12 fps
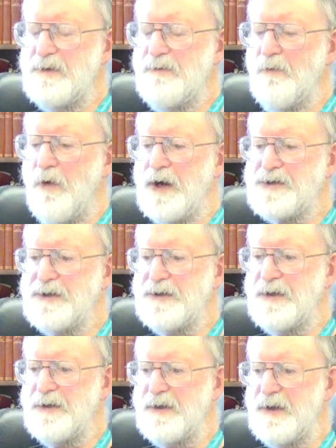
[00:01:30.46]

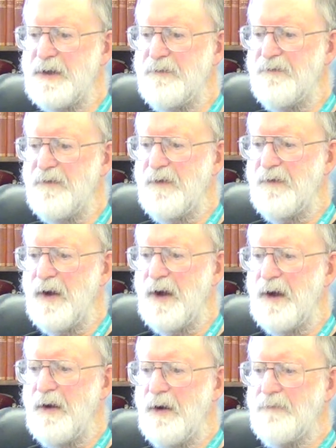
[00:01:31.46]
Washington, the
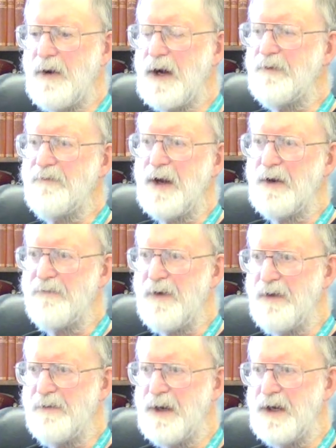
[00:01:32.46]
uh, Rockefeller
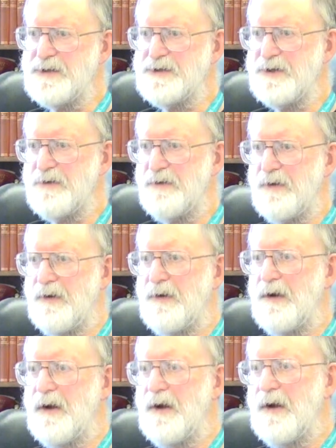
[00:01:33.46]
Foundation,
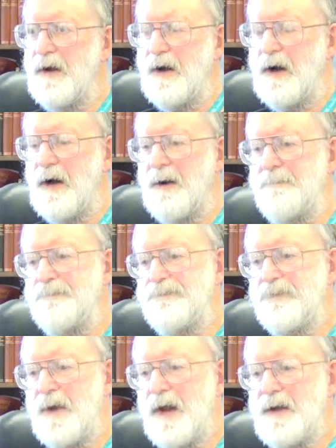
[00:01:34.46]
or um,
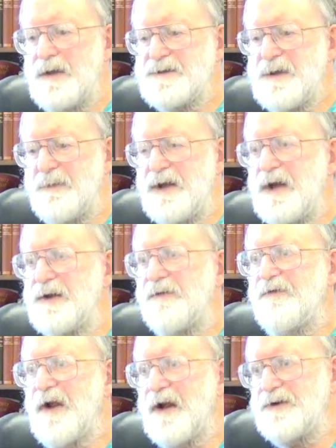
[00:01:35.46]
some of the other
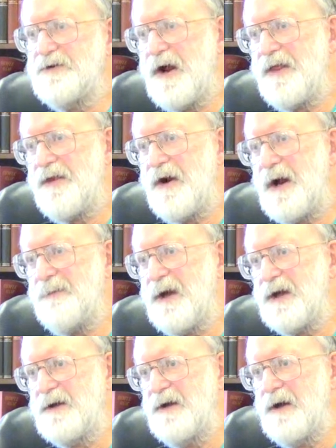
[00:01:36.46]

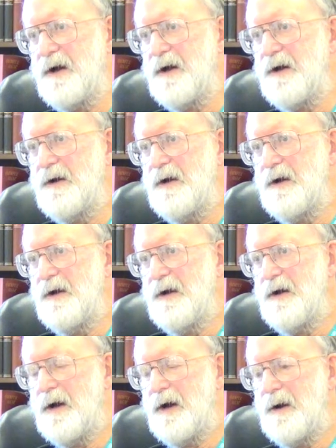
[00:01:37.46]
philanthropic uh,
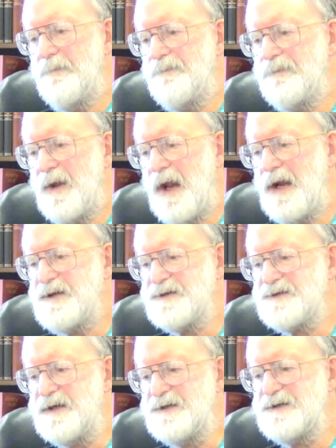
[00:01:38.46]
um,
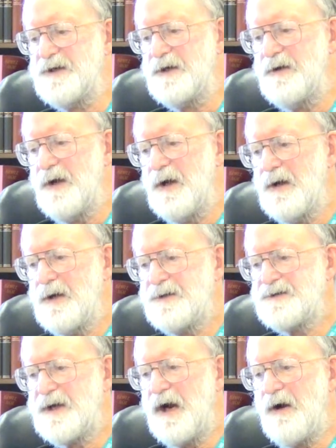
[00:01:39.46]
agencies to
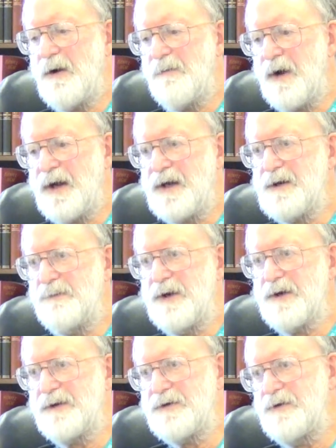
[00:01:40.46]
scare up money to
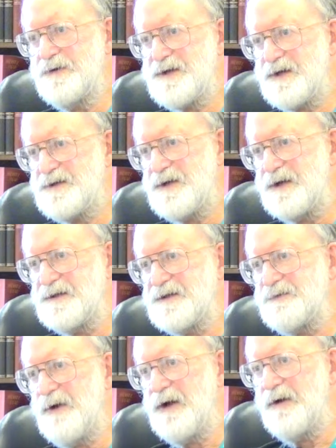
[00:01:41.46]
build, do such things
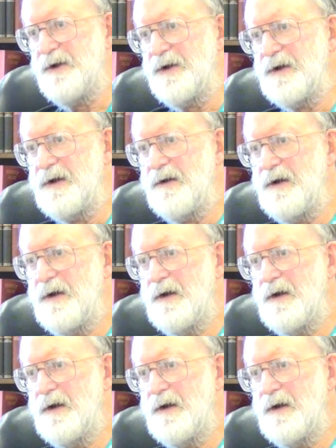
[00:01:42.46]
as build the